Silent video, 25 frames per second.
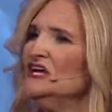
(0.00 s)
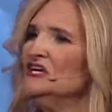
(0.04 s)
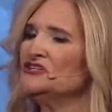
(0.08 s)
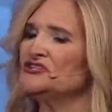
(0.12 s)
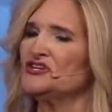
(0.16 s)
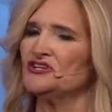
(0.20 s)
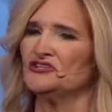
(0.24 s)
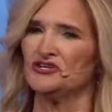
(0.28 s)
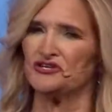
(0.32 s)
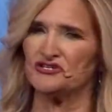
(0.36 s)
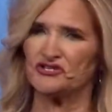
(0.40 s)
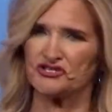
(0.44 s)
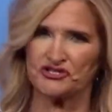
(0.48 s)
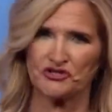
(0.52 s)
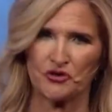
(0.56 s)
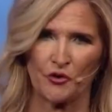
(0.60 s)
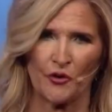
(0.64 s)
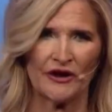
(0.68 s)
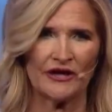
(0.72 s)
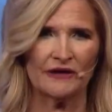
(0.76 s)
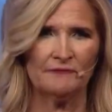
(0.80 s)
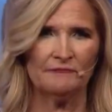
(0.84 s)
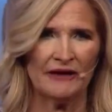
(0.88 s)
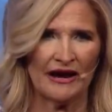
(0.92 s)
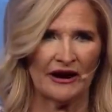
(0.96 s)
to
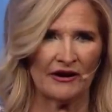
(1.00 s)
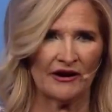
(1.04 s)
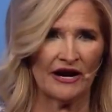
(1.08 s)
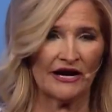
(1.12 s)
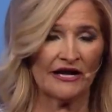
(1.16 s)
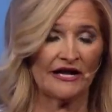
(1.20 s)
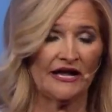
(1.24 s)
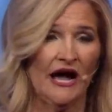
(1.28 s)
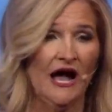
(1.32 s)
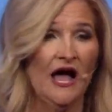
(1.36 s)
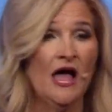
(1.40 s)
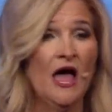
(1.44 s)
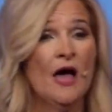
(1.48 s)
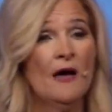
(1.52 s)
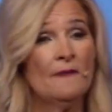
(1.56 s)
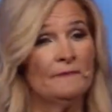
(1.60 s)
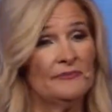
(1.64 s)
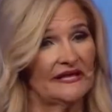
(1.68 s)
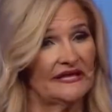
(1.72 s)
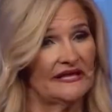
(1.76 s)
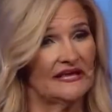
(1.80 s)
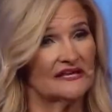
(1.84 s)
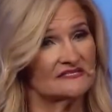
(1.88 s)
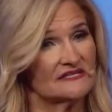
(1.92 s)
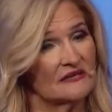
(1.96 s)
destroy America
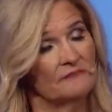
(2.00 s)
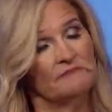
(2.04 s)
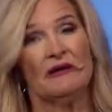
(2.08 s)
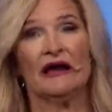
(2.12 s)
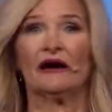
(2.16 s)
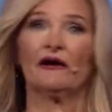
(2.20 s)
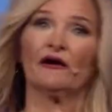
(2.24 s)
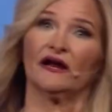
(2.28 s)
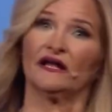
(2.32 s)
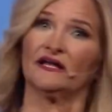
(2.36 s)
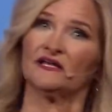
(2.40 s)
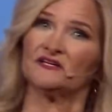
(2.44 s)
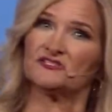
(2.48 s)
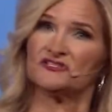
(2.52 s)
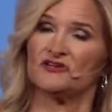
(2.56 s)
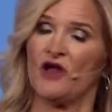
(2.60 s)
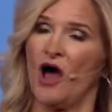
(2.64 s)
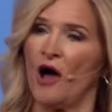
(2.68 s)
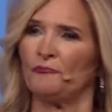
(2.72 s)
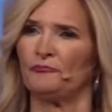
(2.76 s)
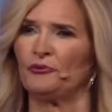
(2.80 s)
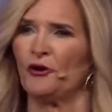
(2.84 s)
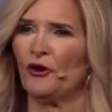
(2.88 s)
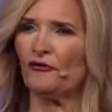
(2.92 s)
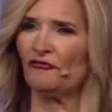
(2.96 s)
because America's
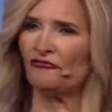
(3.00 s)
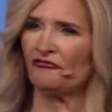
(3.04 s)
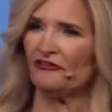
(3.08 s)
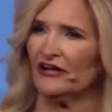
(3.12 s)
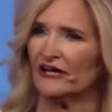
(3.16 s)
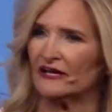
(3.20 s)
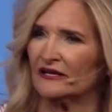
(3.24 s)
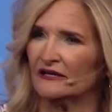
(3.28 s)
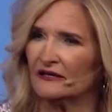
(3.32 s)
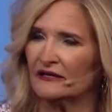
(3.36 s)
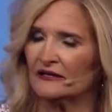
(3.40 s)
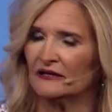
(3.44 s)
not perfect.